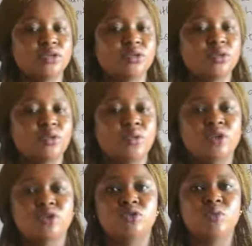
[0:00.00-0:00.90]

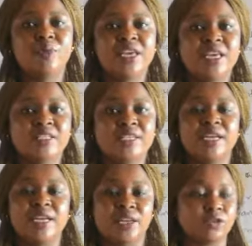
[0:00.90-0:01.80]
to make it
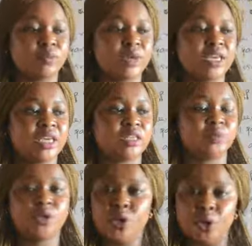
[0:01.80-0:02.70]
clean, to make it
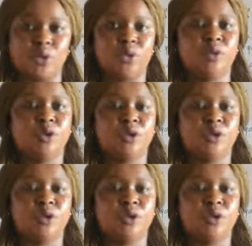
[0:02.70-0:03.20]
pure,